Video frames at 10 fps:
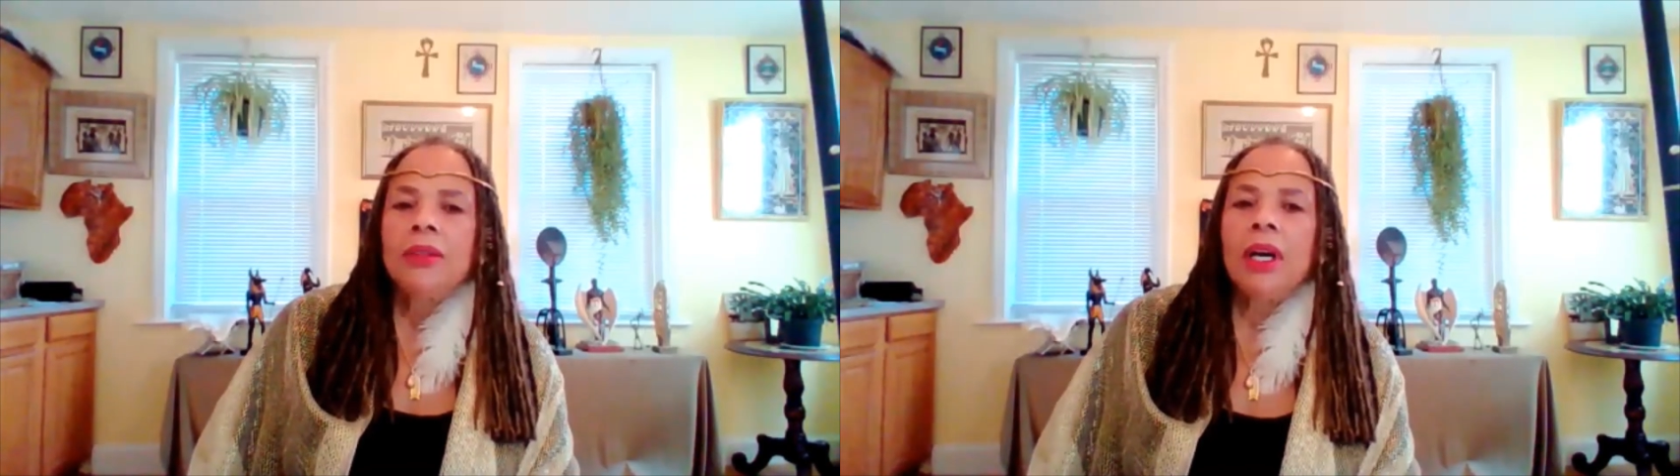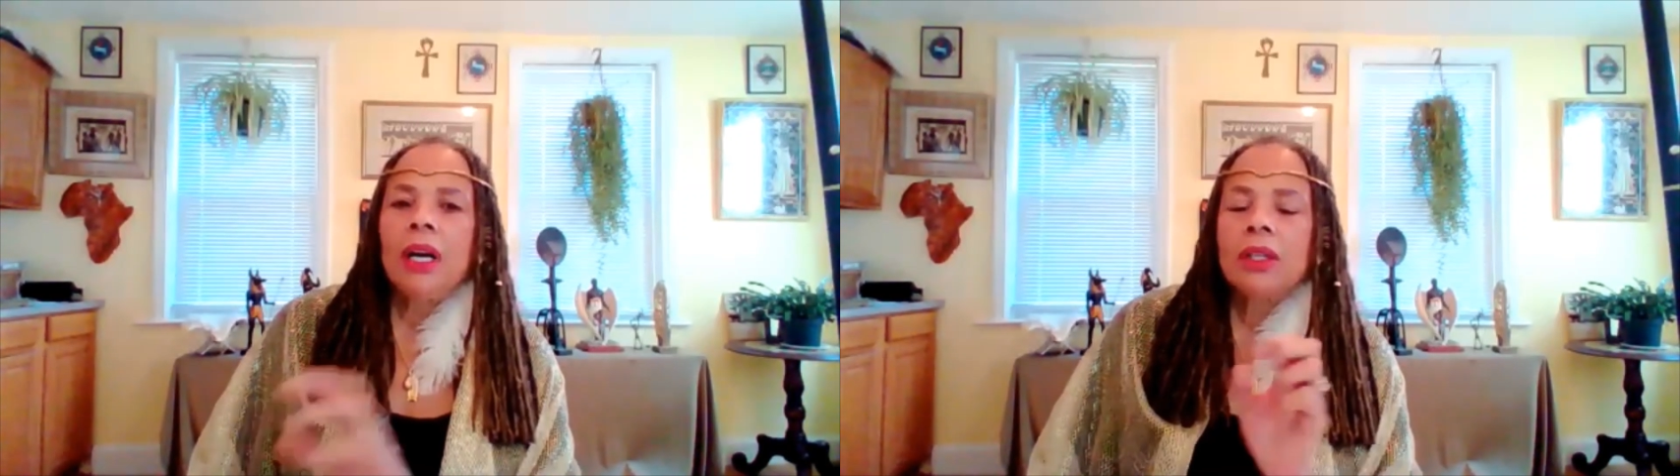
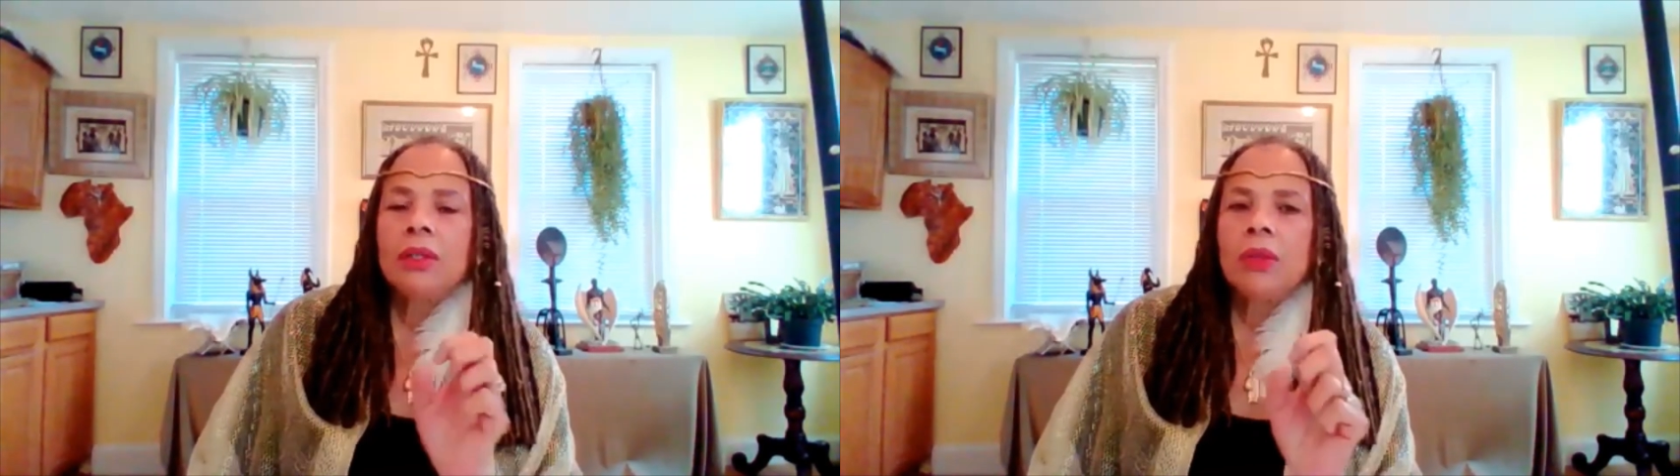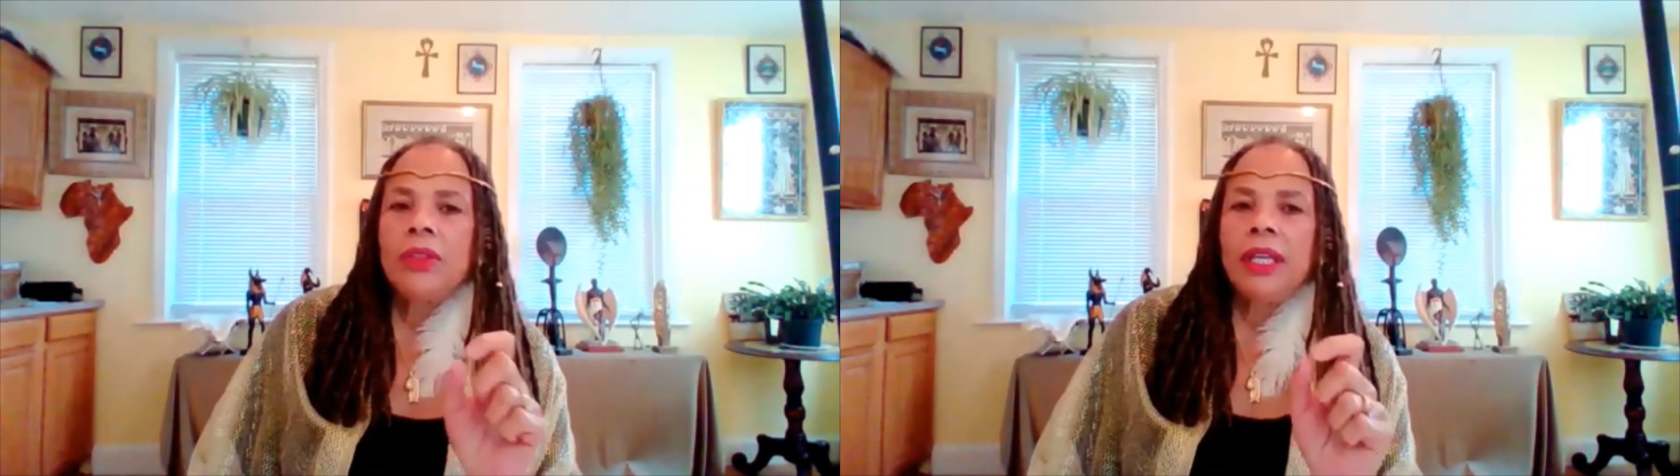The
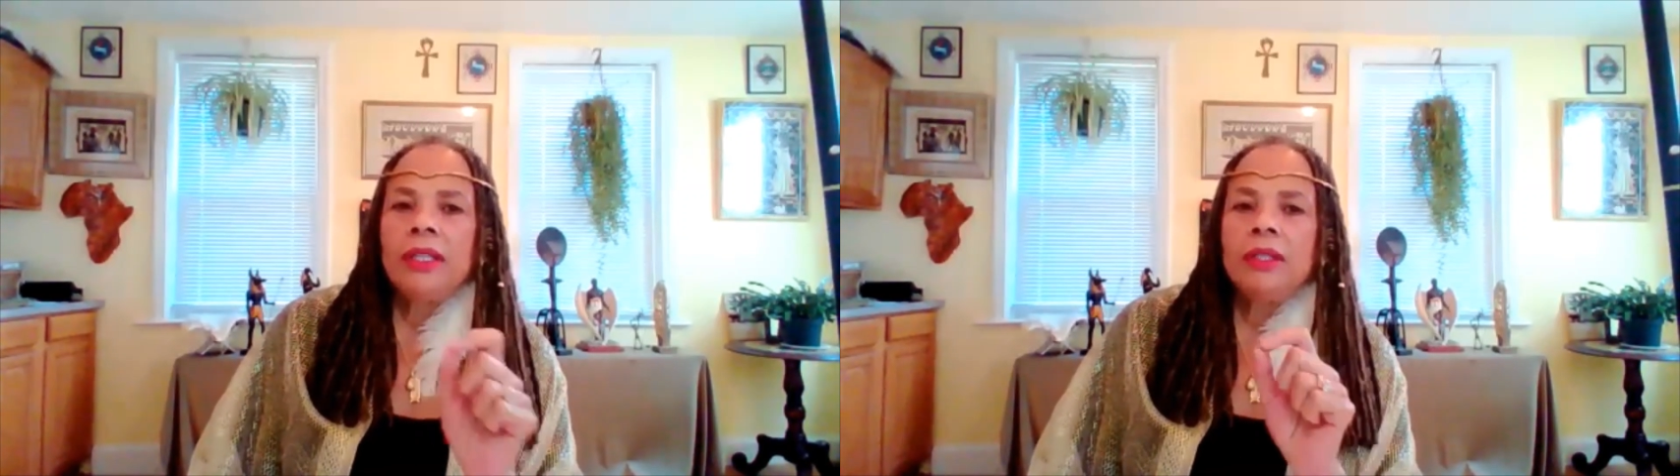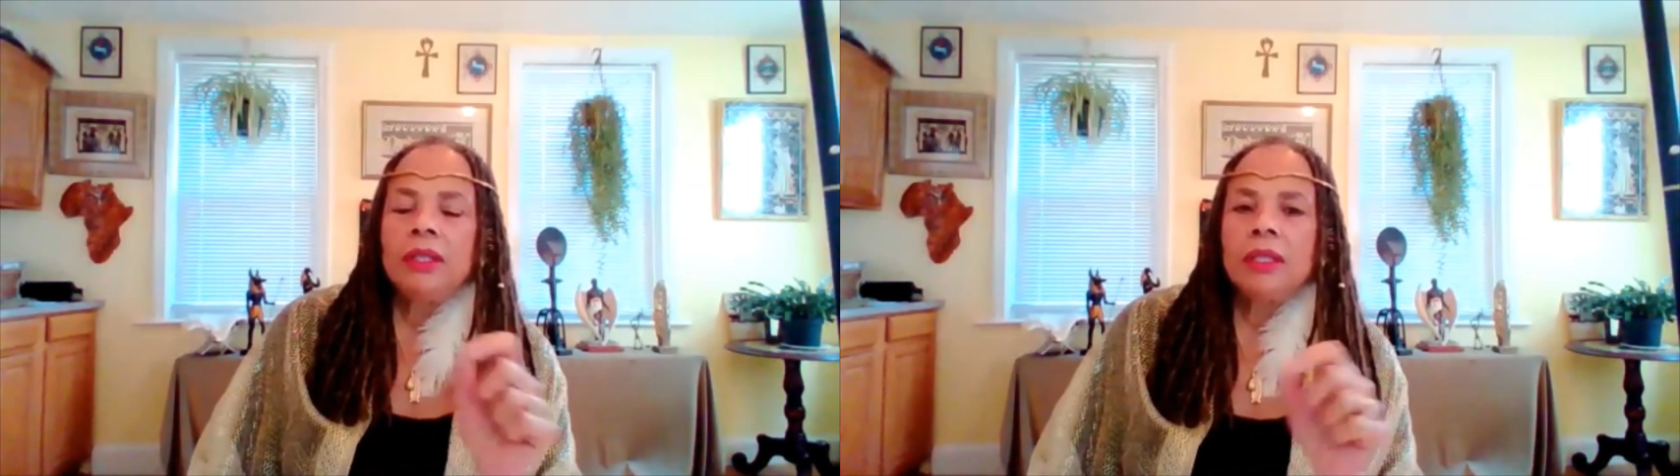article
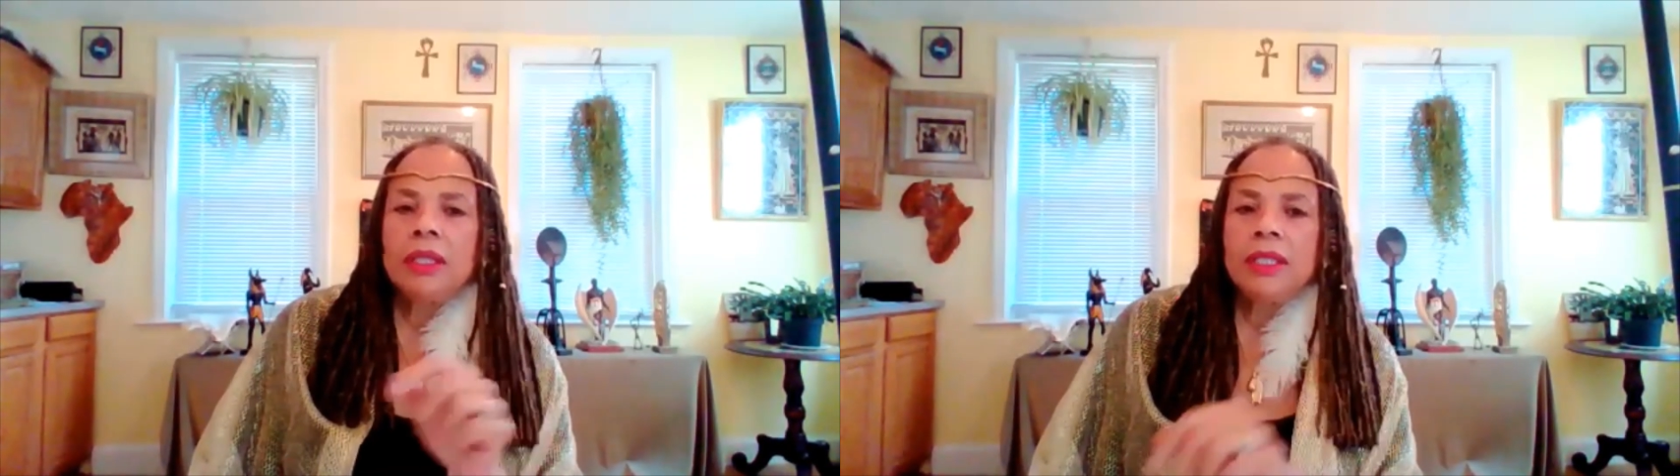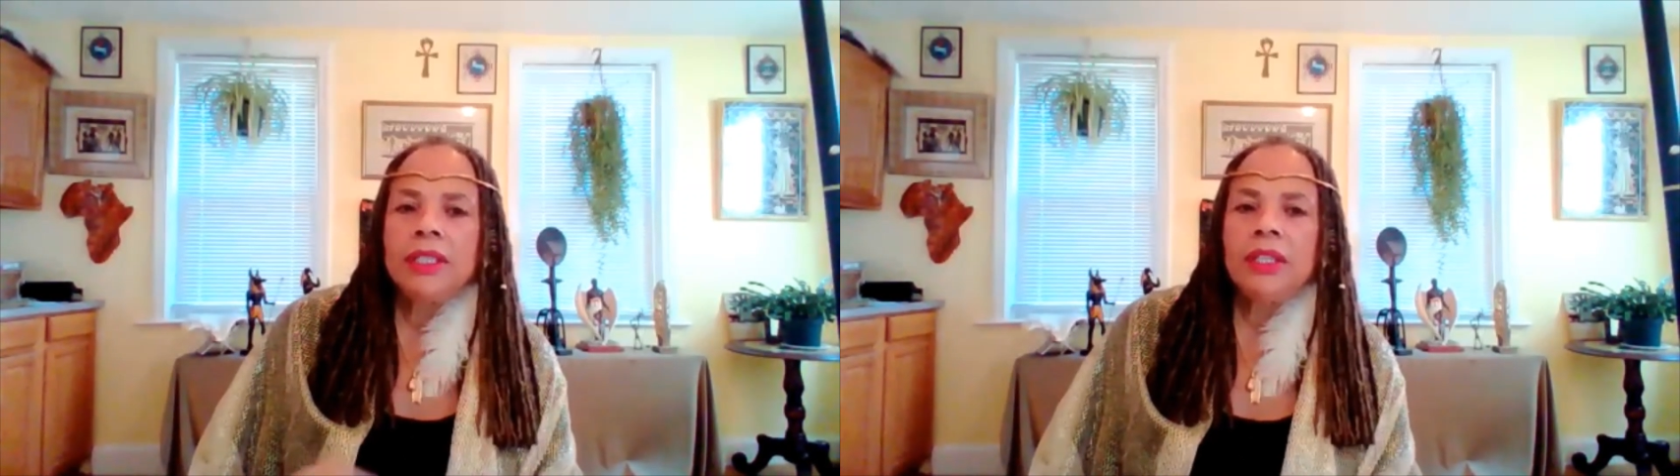then
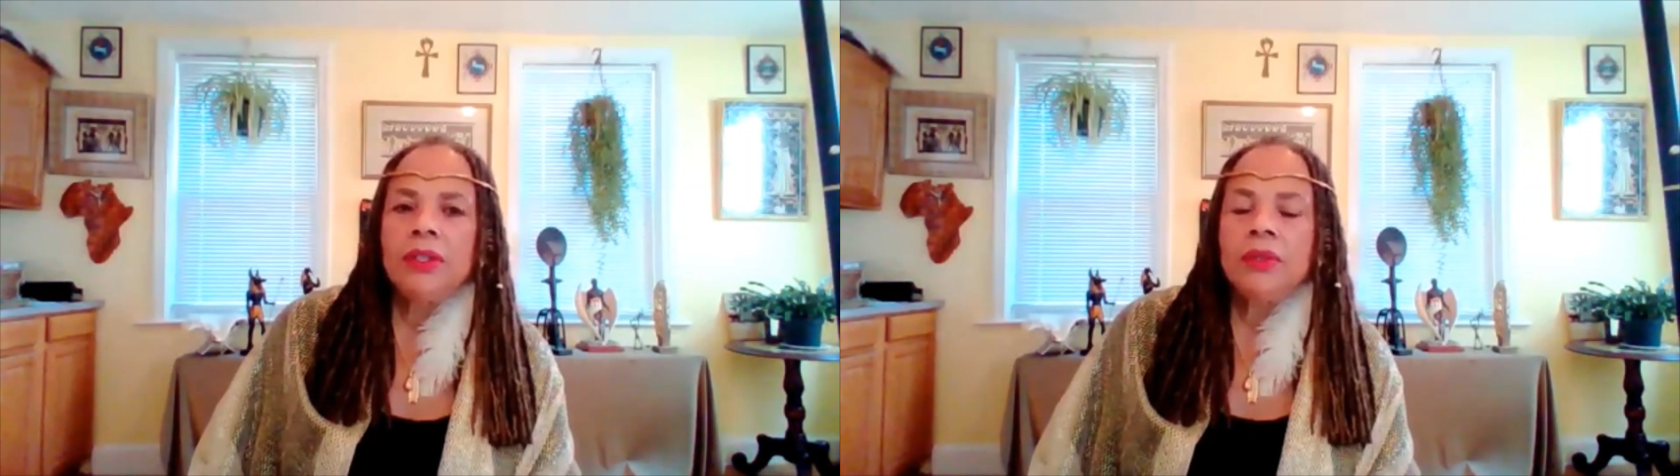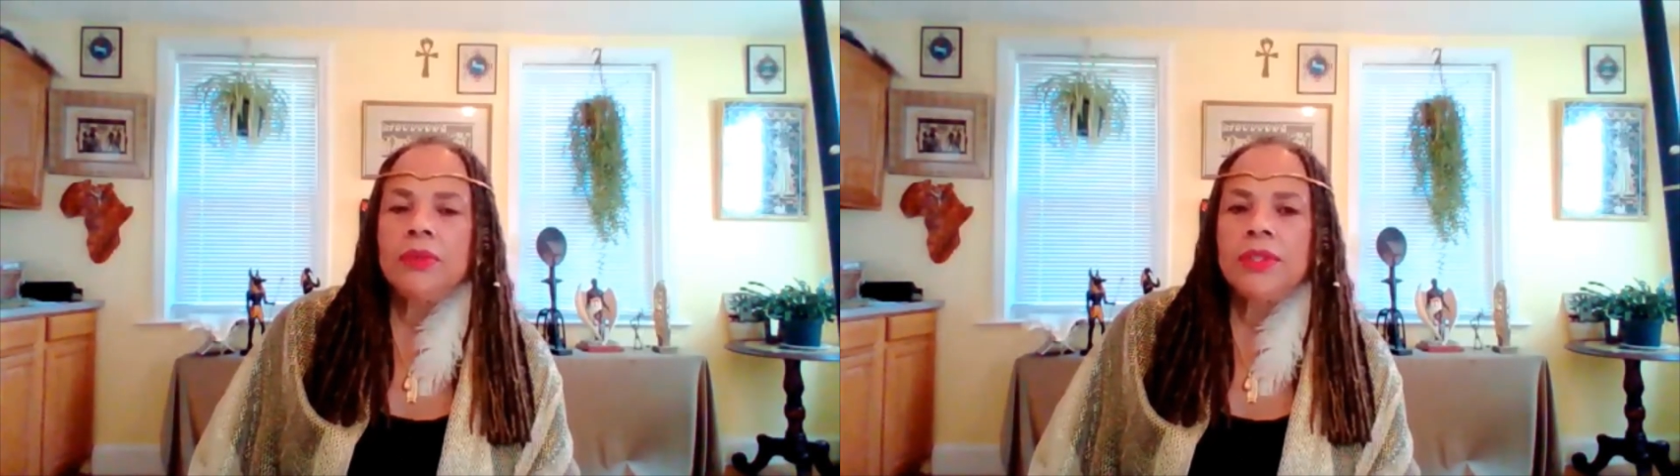
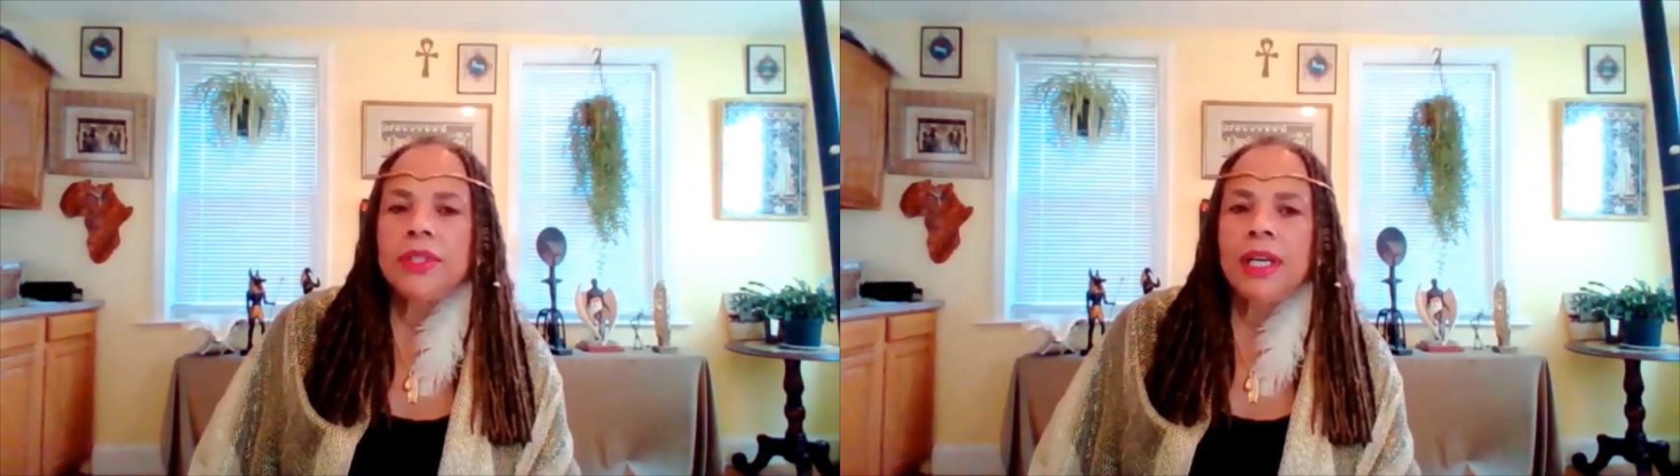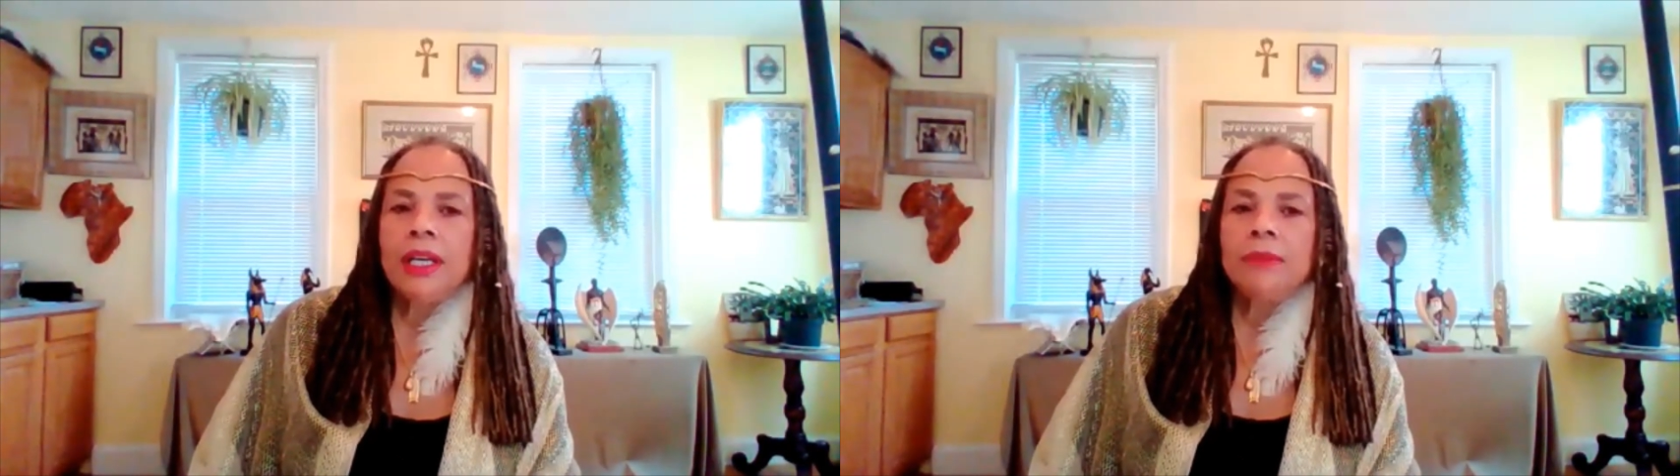continues